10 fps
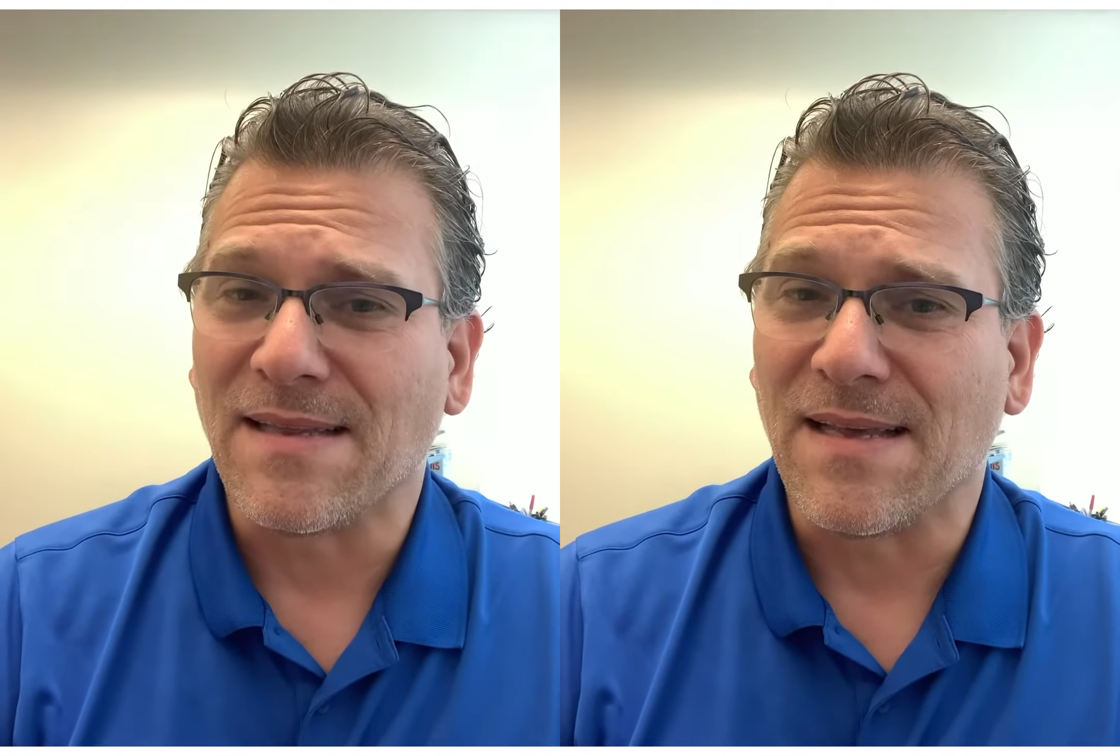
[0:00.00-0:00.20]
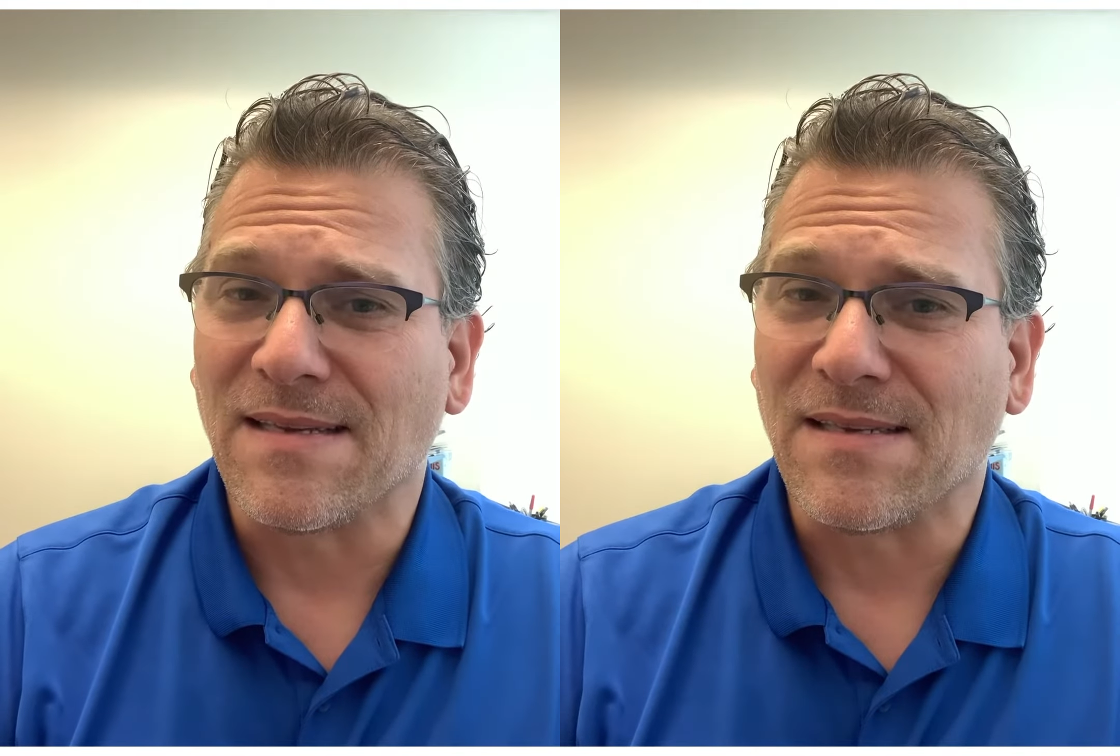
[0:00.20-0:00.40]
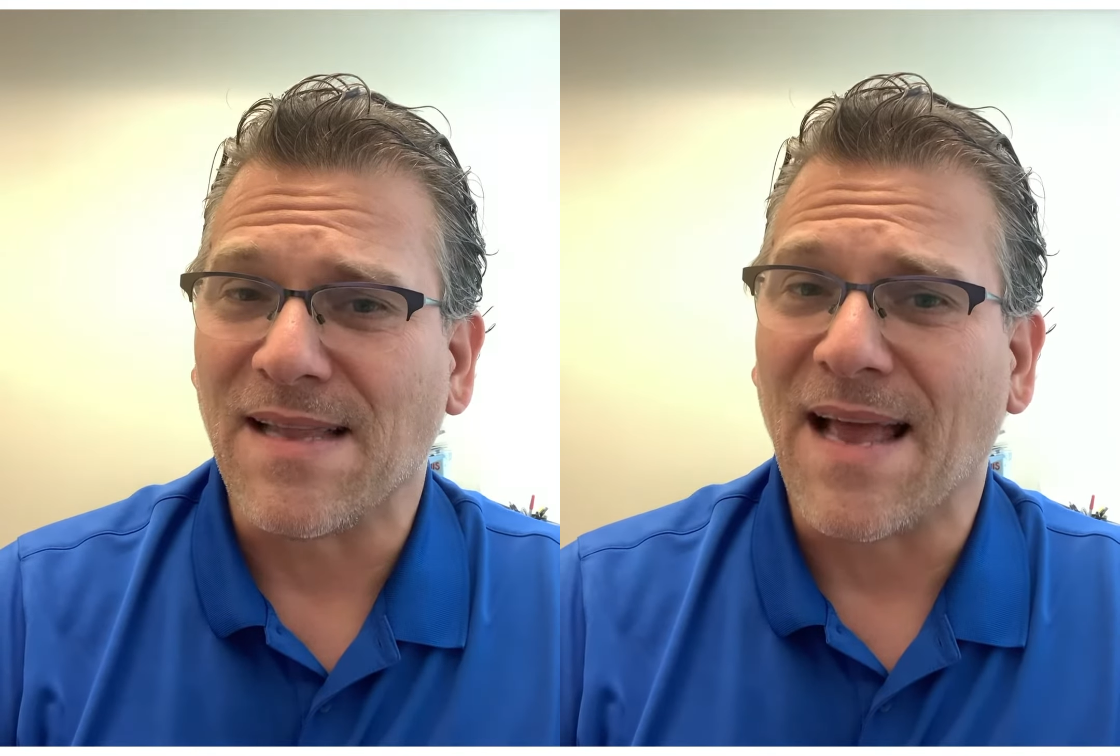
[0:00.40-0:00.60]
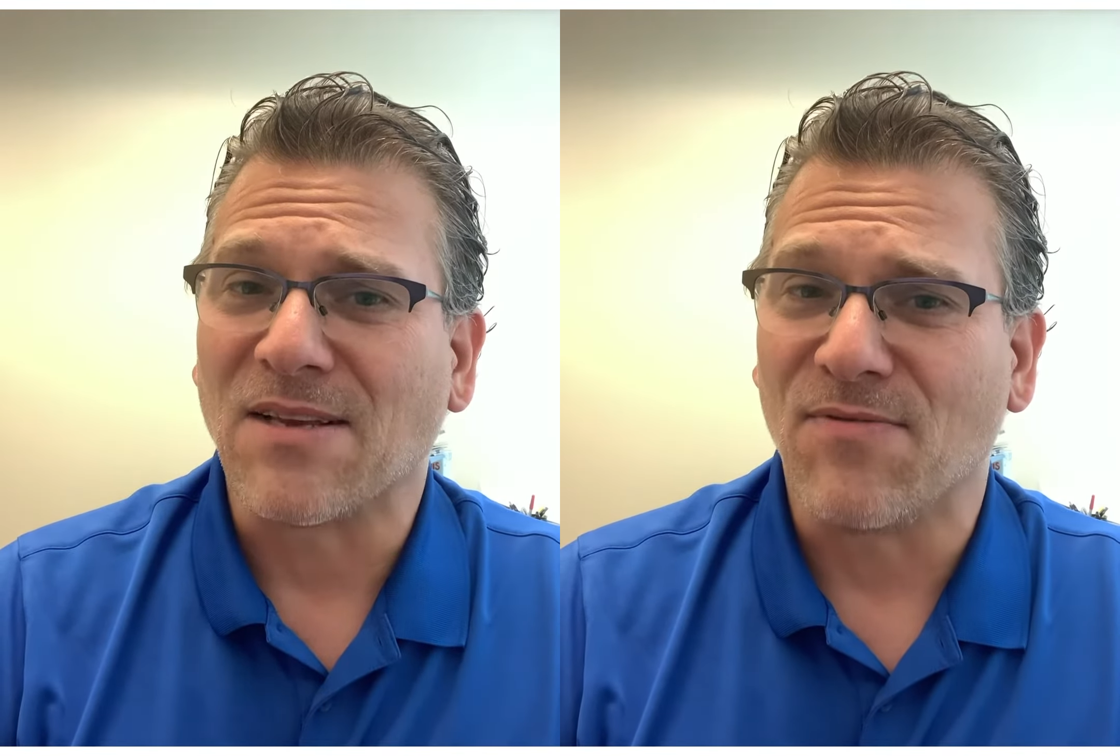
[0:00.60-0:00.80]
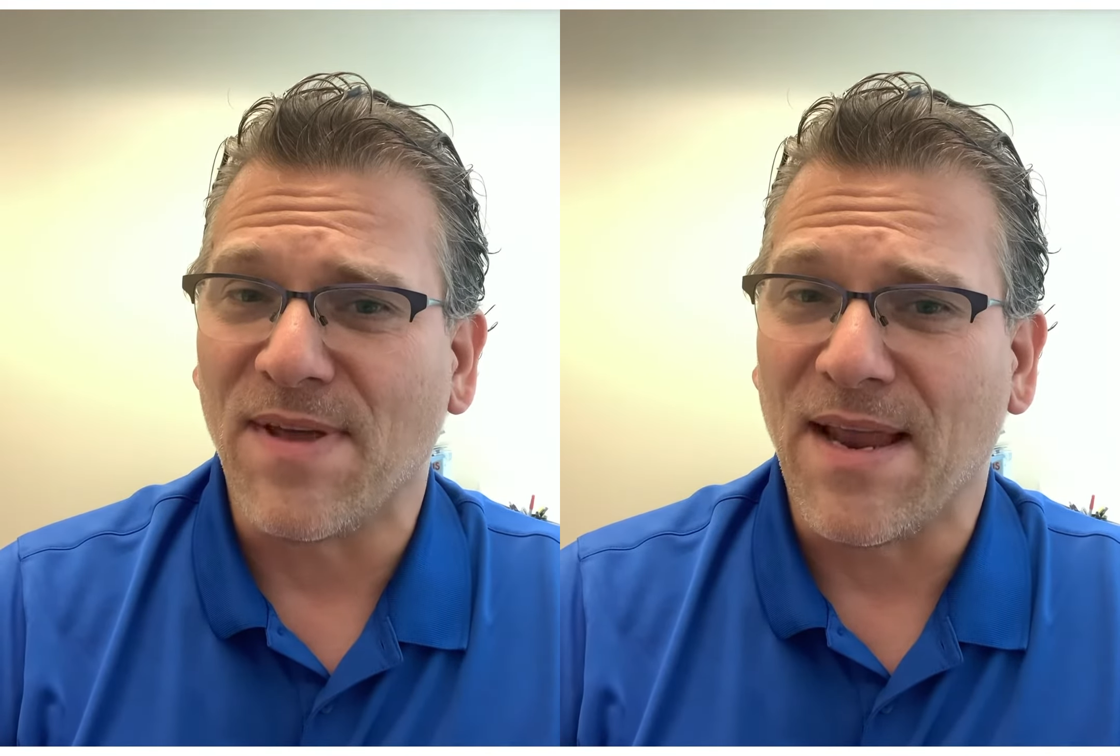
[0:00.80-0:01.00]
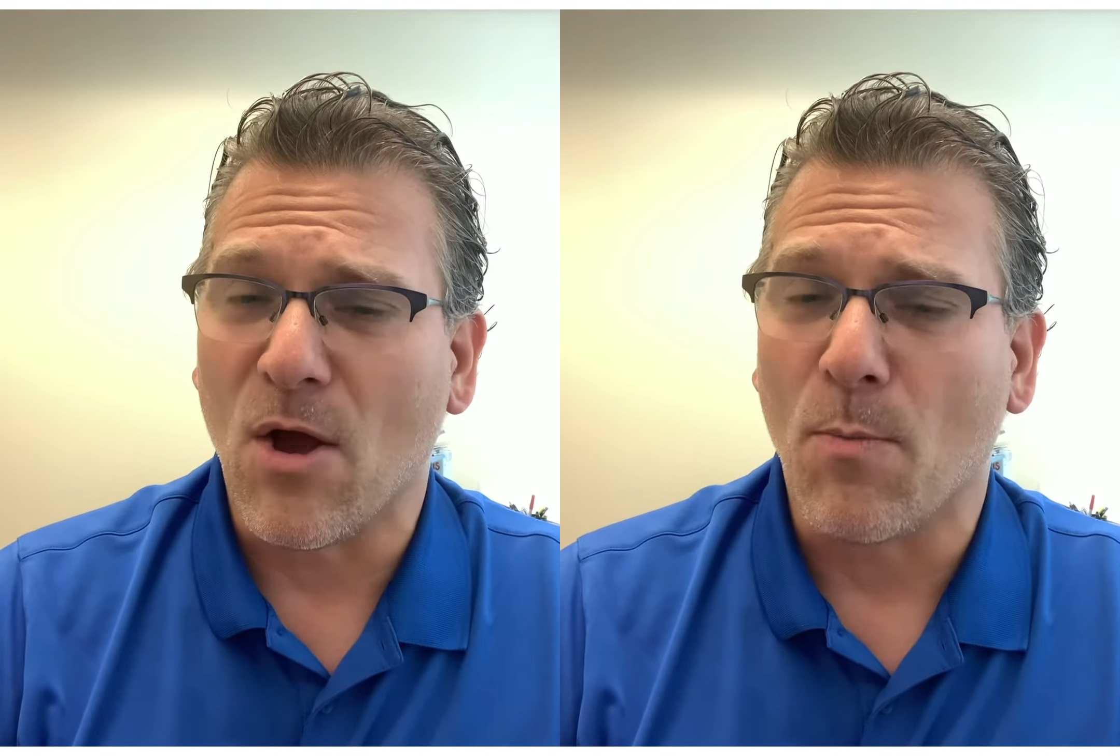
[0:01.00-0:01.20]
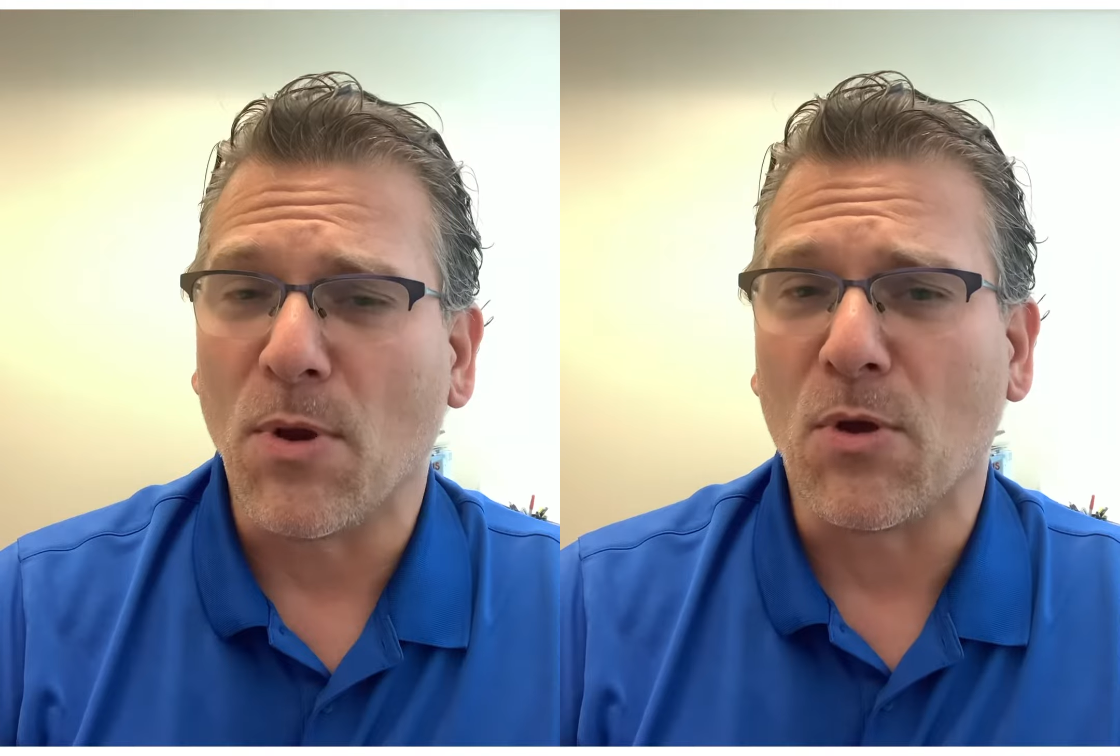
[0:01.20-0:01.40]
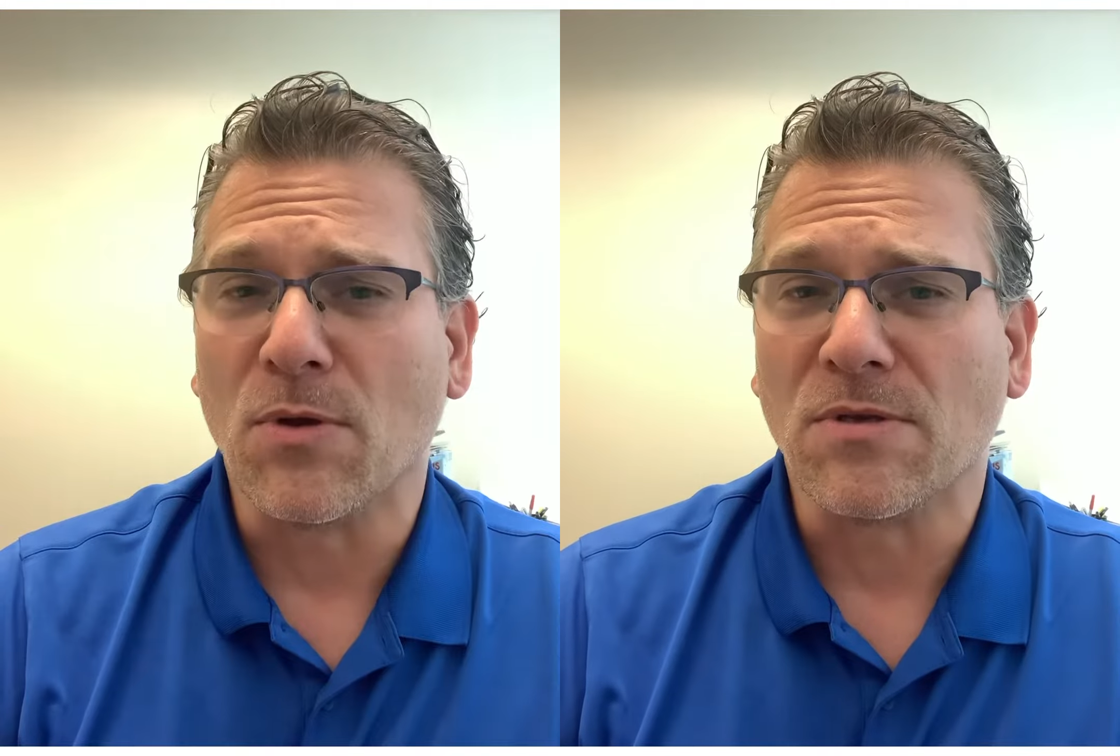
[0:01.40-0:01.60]
this next video
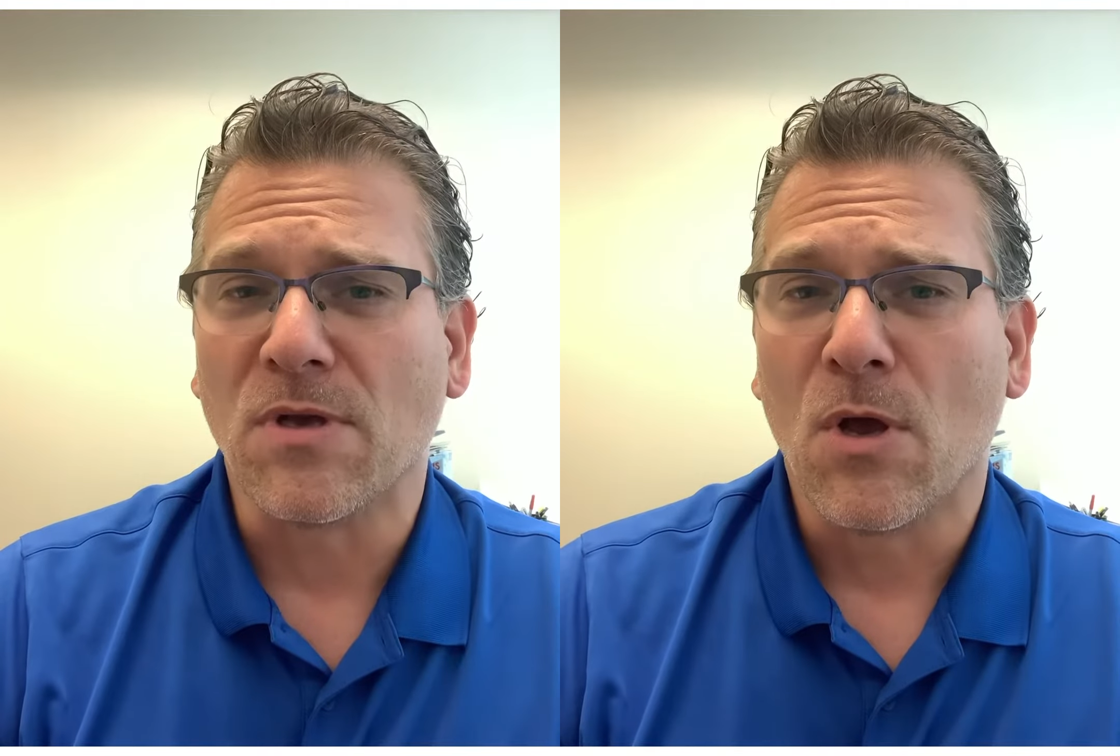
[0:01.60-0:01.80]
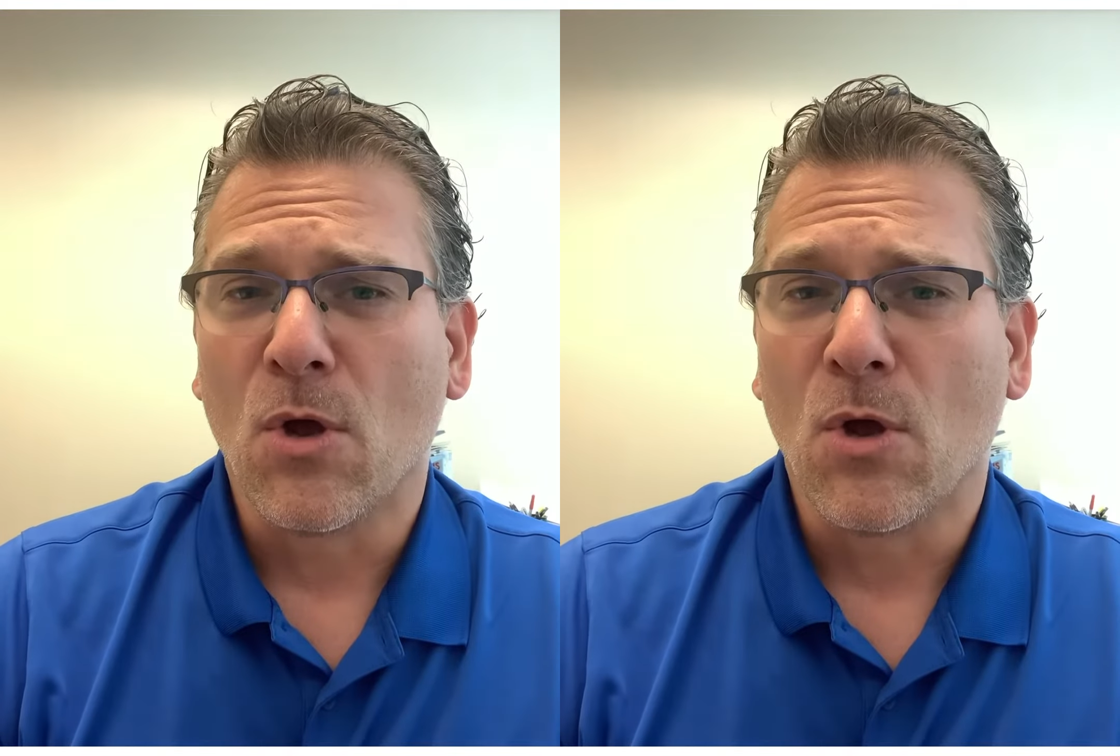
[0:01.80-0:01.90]
because